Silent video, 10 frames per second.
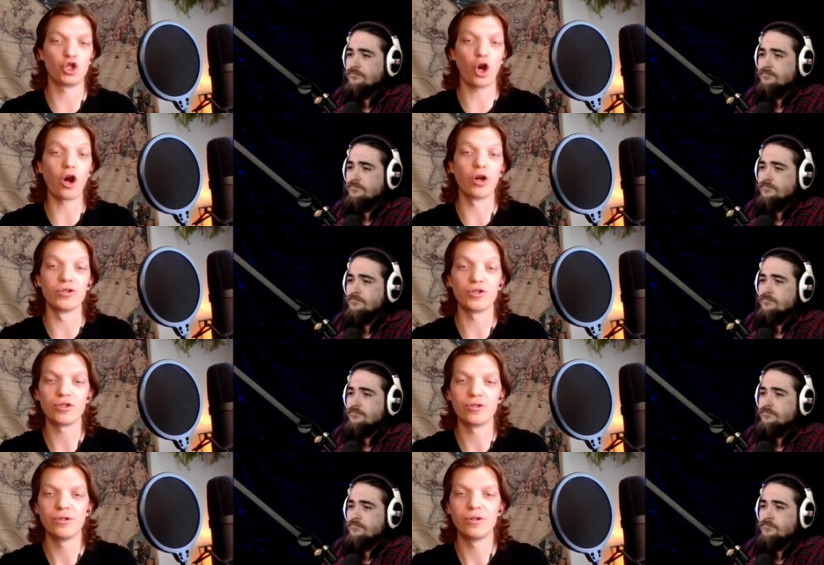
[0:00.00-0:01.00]
Speaker 1: in
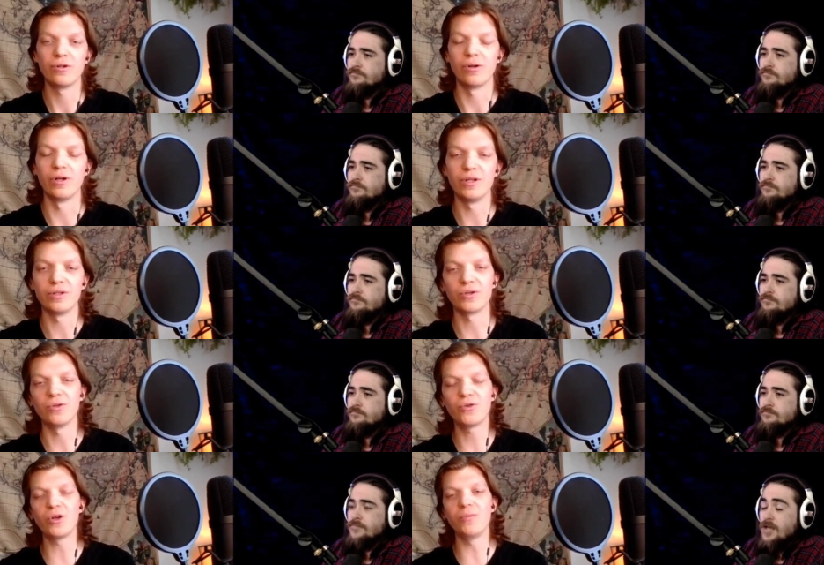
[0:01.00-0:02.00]
charge, right? So
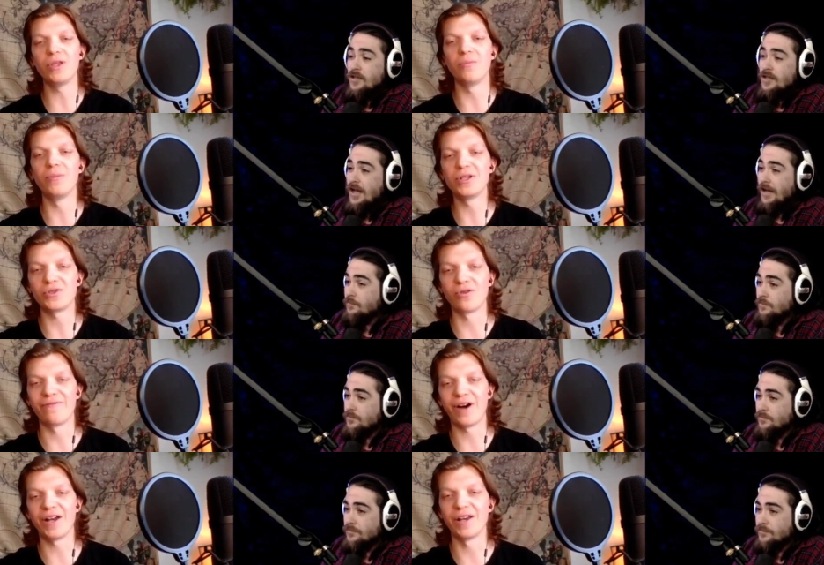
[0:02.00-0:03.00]
you couldn't yeah. be the minister
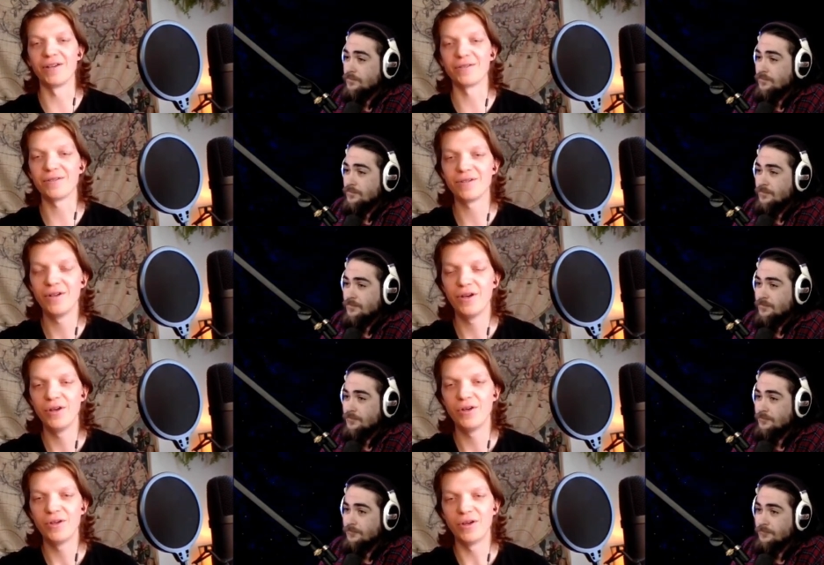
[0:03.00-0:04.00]
of finance
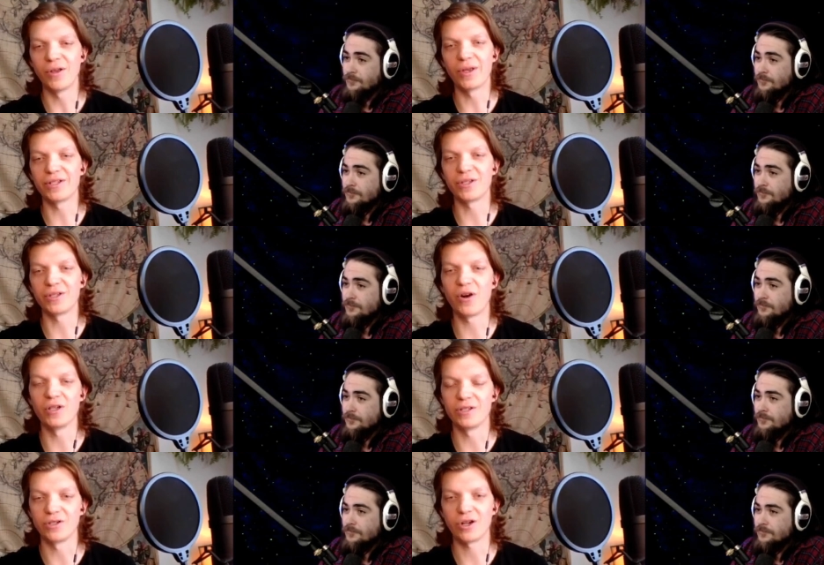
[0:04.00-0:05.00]
unless the
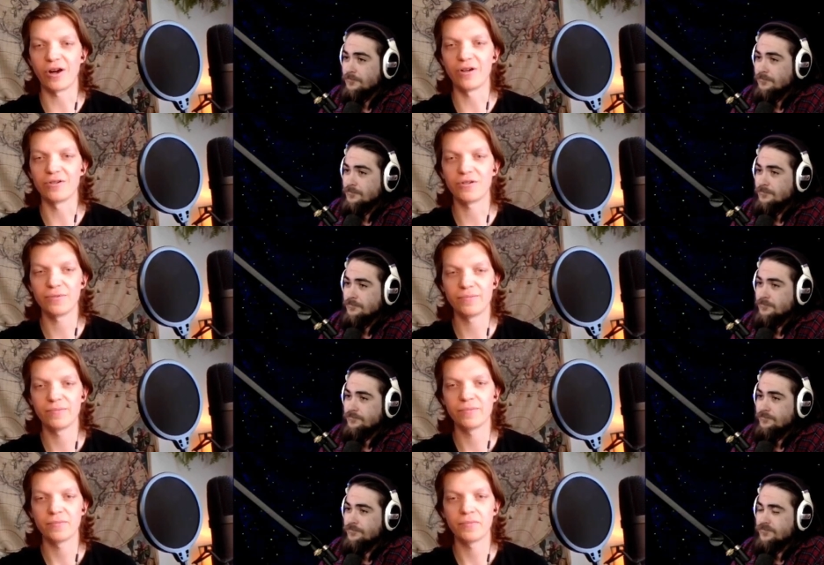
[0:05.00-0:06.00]
party's in charge.
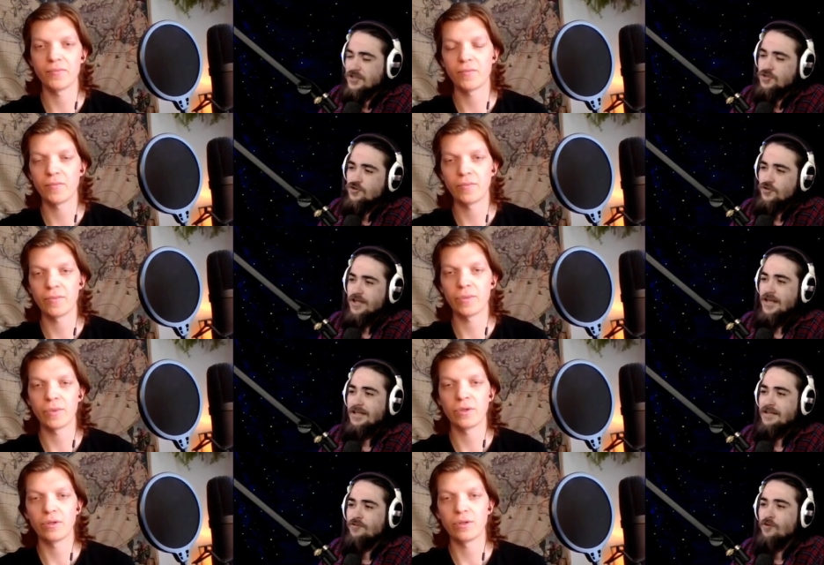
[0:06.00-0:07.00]
Speaker 2: That's true. Yeah, and
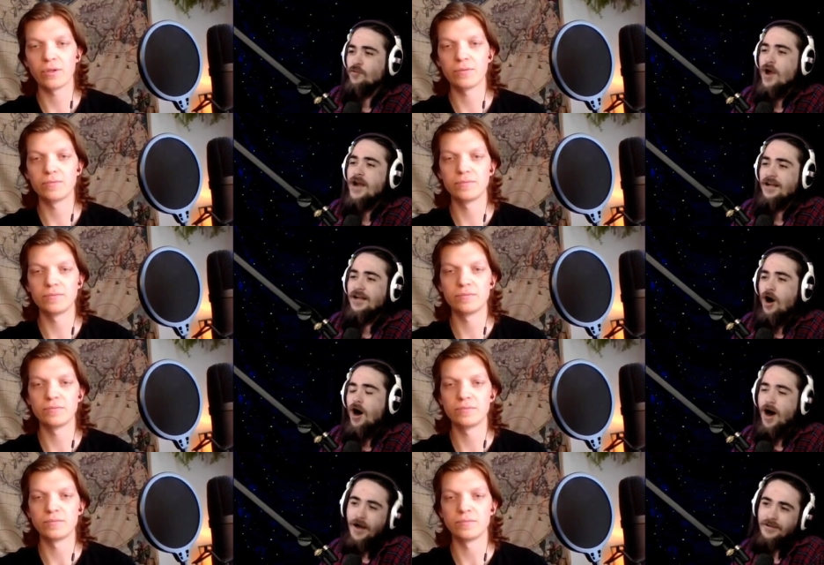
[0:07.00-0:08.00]
if you're running
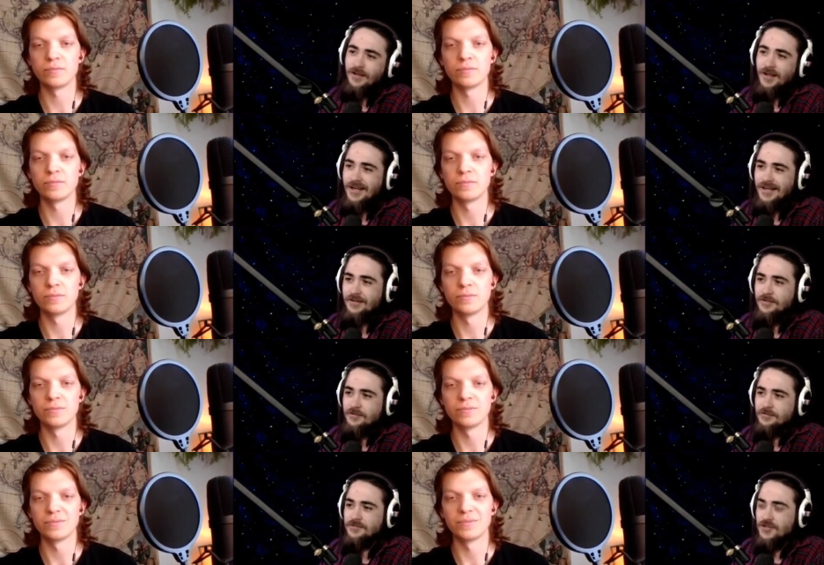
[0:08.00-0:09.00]
on like
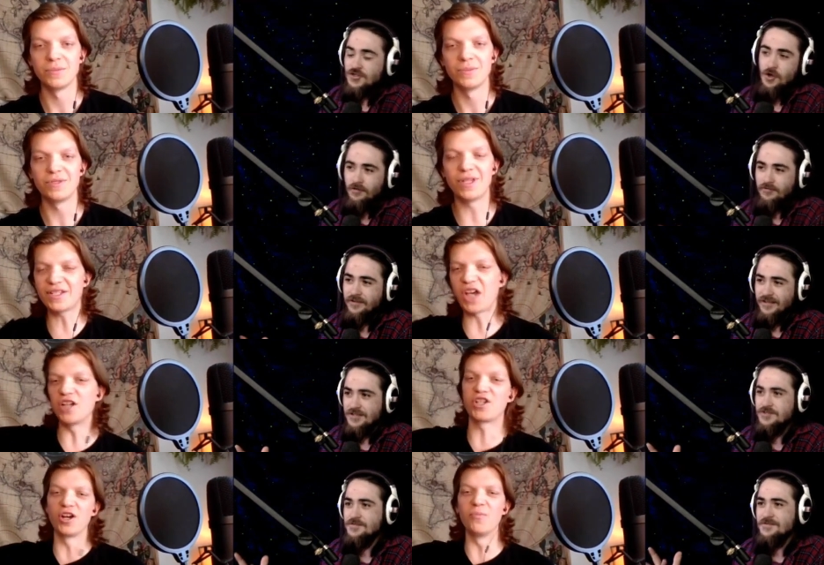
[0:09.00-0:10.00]
dissolving, this, this...
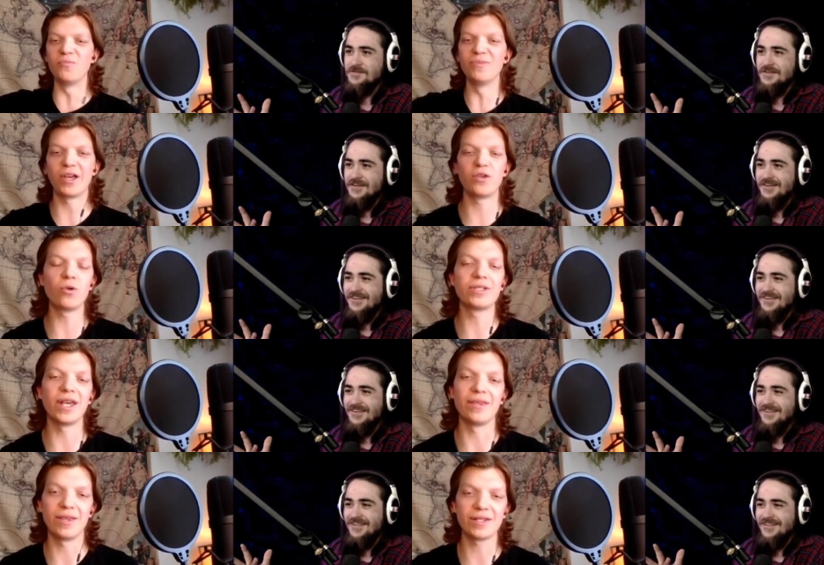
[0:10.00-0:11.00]
Speaker 1: guy's gonna like you could
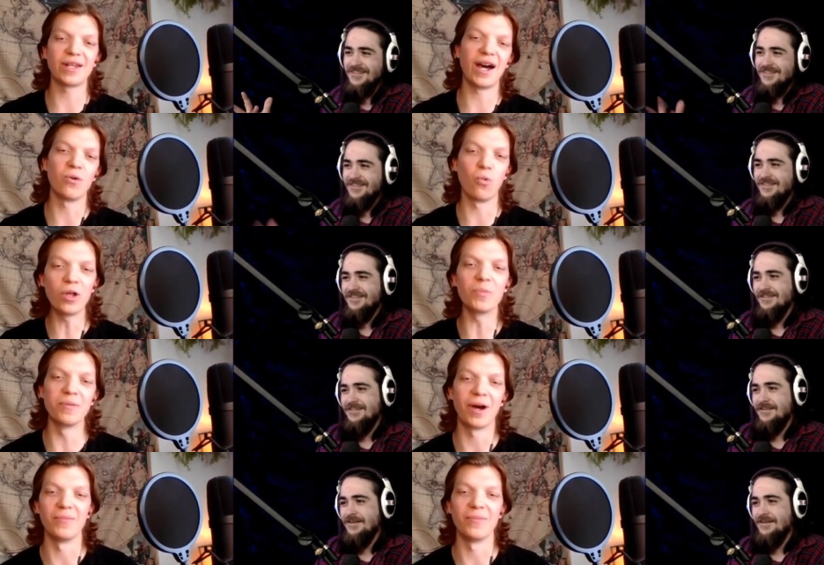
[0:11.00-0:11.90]
say this guy will be